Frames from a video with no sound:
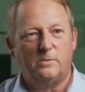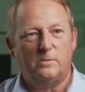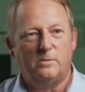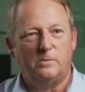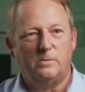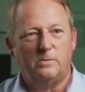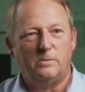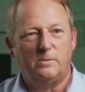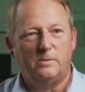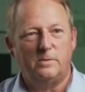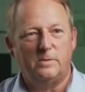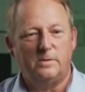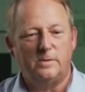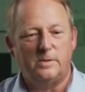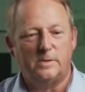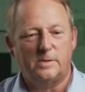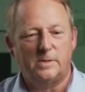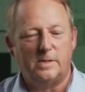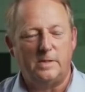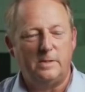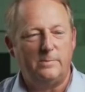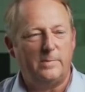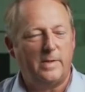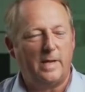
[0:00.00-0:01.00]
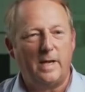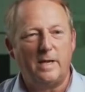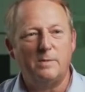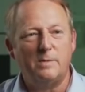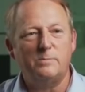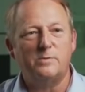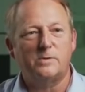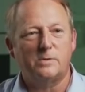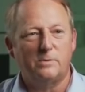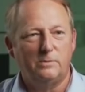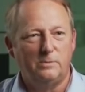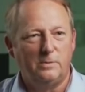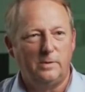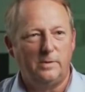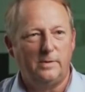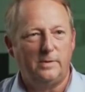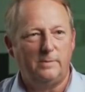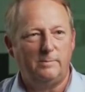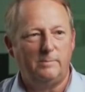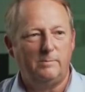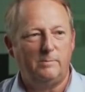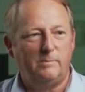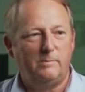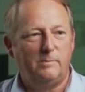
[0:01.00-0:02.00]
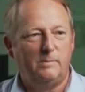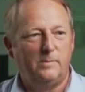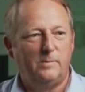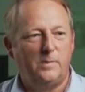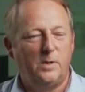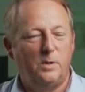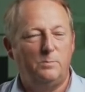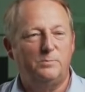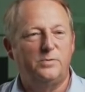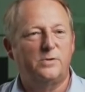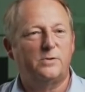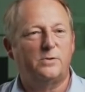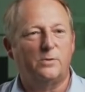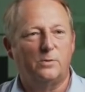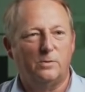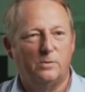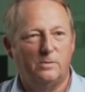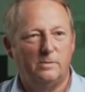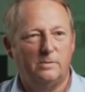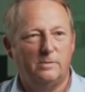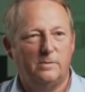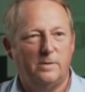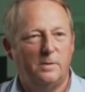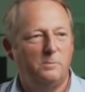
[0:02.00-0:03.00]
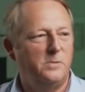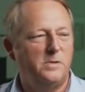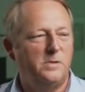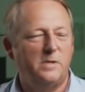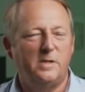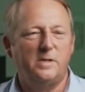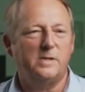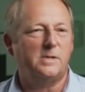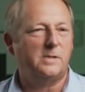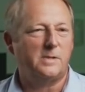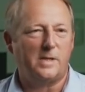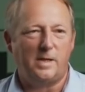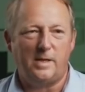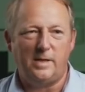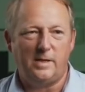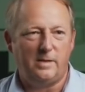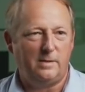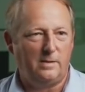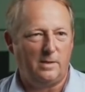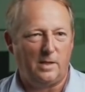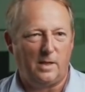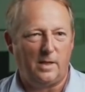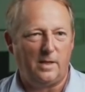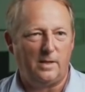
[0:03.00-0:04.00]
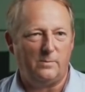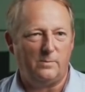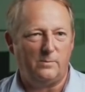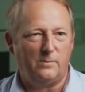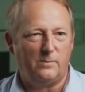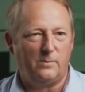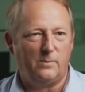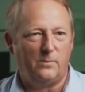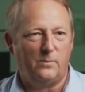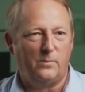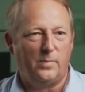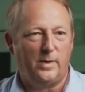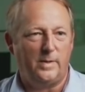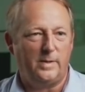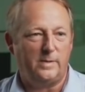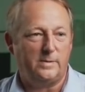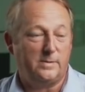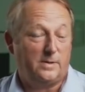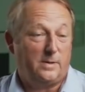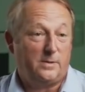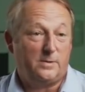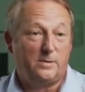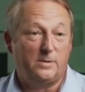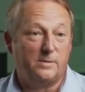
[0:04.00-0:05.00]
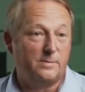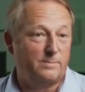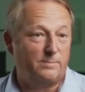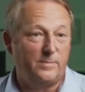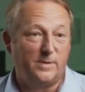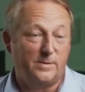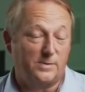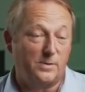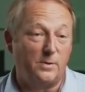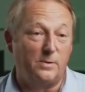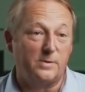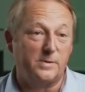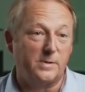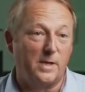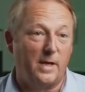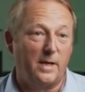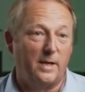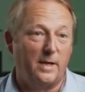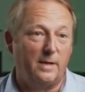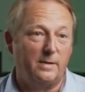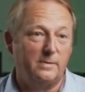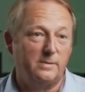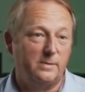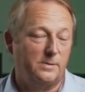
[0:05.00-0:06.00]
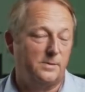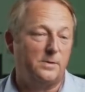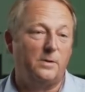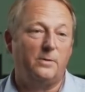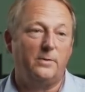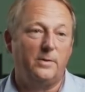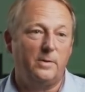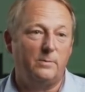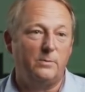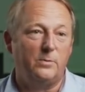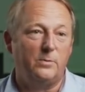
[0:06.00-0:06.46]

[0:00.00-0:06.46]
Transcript: Something they mentioned that was very interesting to me was how the Aptera can get into a crash at up to 45 miles an hour